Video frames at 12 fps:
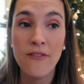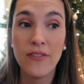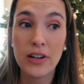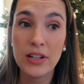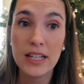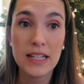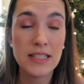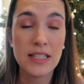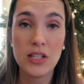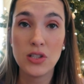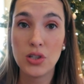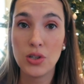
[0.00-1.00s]
Very
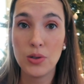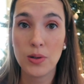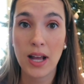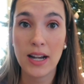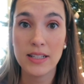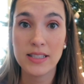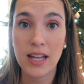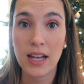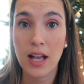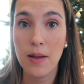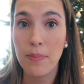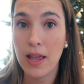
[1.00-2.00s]
easy to kind of set
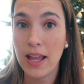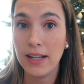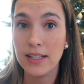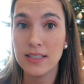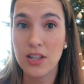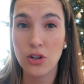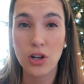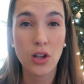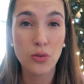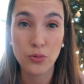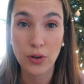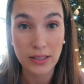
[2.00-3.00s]
up and they're
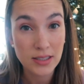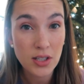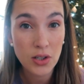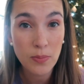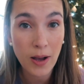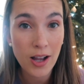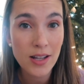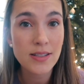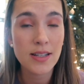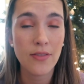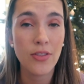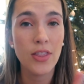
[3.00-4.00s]
called rescue
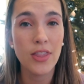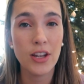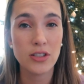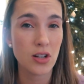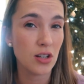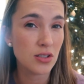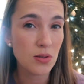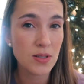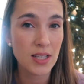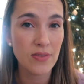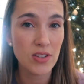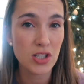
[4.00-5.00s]
bots. If, there's also a
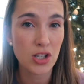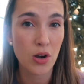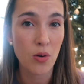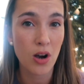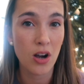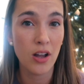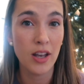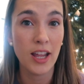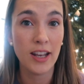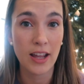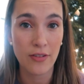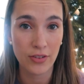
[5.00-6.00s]
TV show on
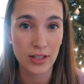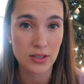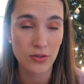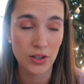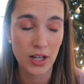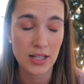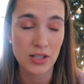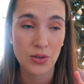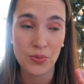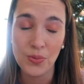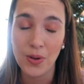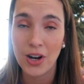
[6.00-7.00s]
Netflix for you guys
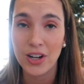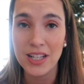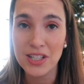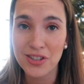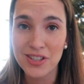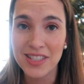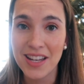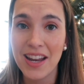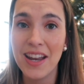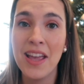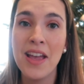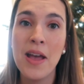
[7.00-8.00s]
who are
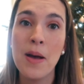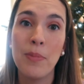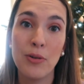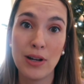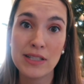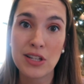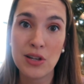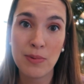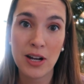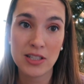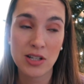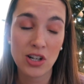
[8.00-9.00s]
interested, but rescue
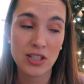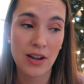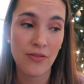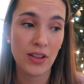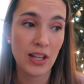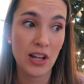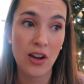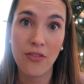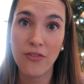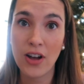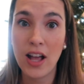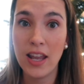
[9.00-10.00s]
bots are definitely
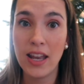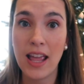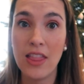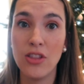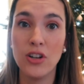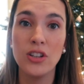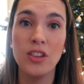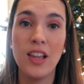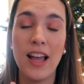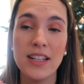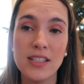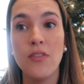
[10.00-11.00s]
fun and they're
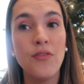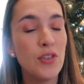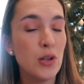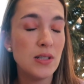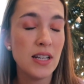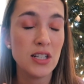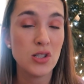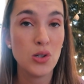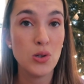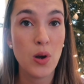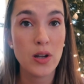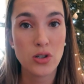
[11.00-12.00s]
less confusing
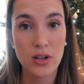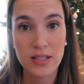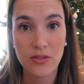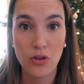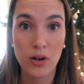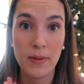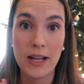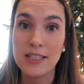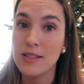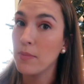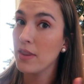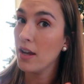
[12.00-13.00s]
to transform as
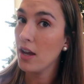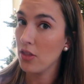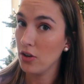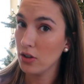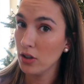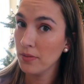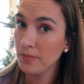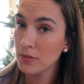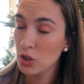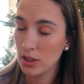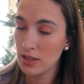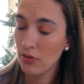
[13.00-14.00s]
some of the other
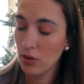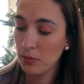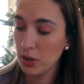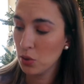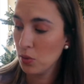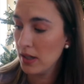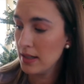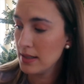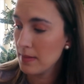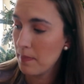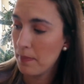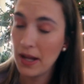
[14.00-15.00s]
transformer toys,
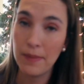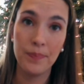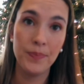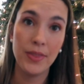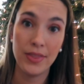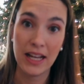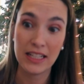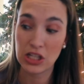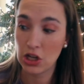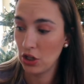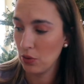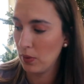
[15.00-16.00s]
but that's
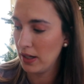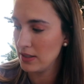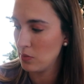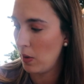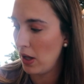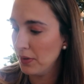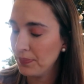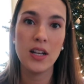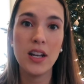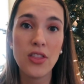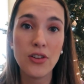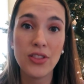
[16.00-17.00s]
a good one as well.
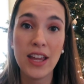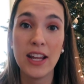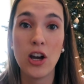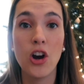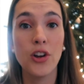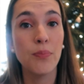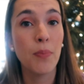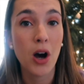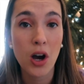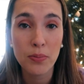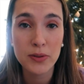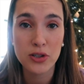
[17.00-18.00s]
Another thing are
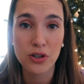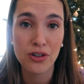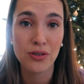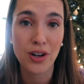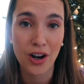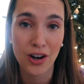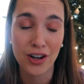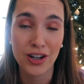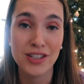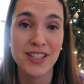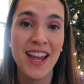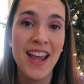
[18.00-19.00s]
Paw Patrol
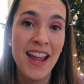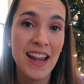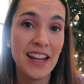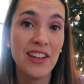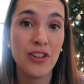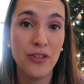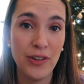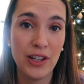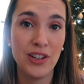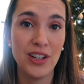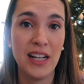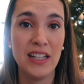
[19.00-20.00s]
cars and their
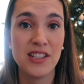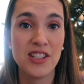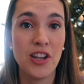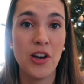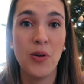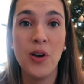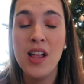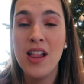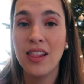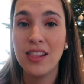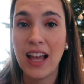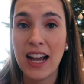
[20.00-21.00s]
figurines. So
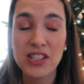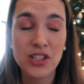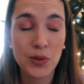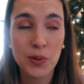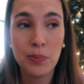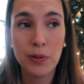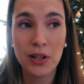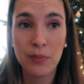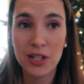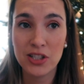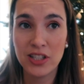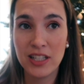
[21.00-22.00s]
last year we pretty
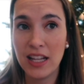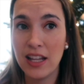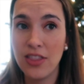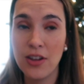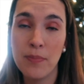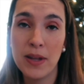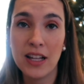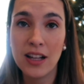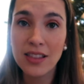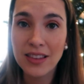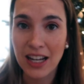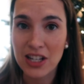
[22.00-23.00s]
much did the big
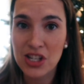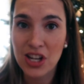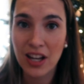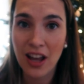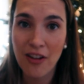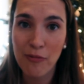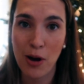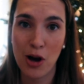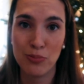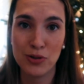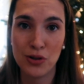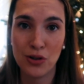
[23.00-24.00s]
collection of
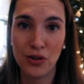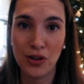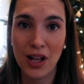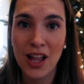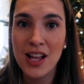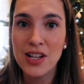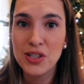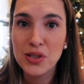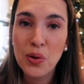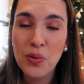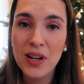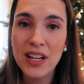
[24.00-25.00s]
Paw Patrol
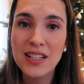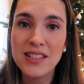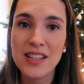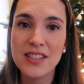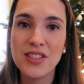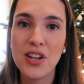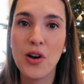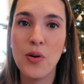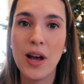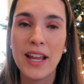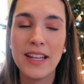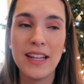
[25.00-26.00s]
toys.
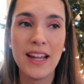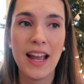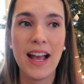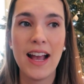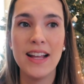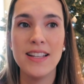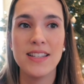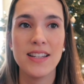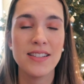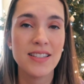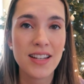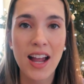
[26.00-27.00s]
So he has
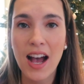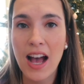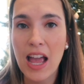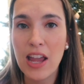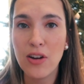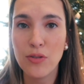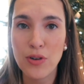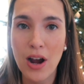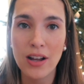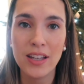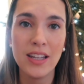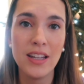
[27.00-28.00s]
Sky,
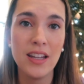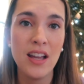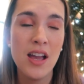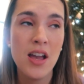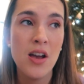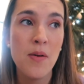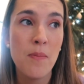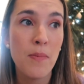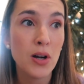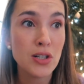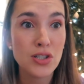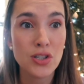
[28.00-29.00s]
Rocky,
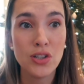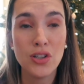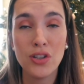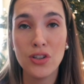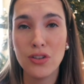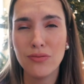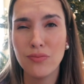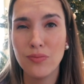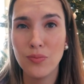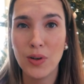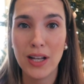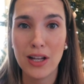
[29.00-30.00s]
Marshall,
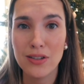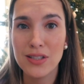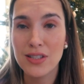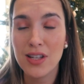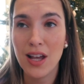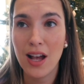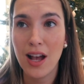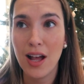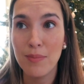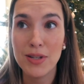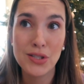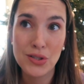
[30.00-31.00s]
what else?
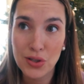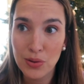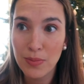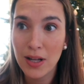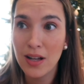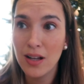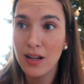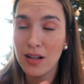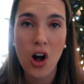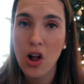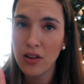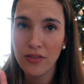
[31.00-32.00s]
Um, Zuma,
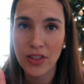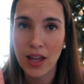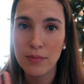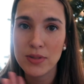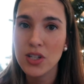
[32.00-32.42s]
all of them.